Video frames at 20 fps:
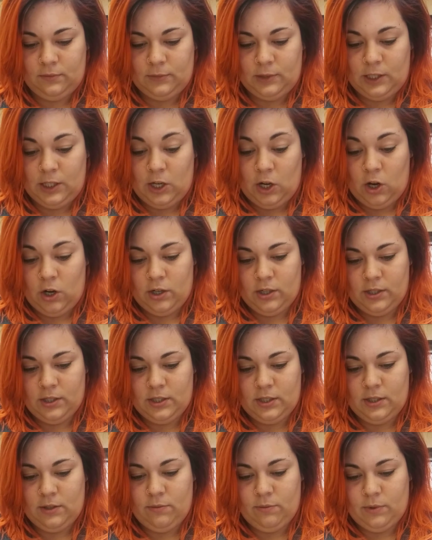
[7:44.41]
I
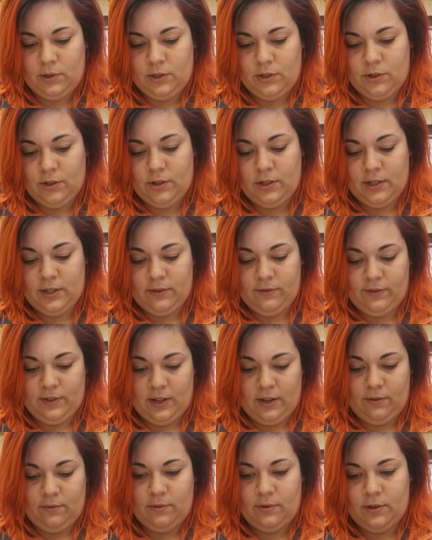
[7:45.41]
honestly wondered if
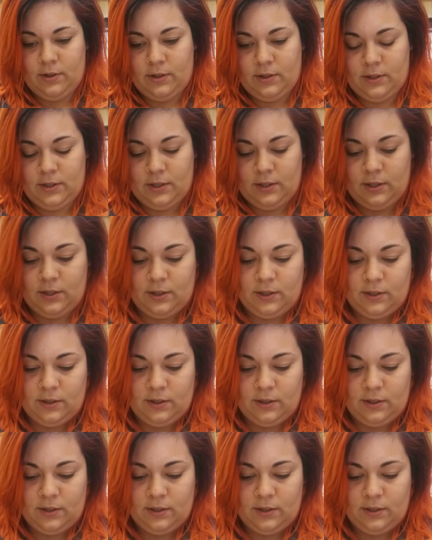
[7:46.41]
that works.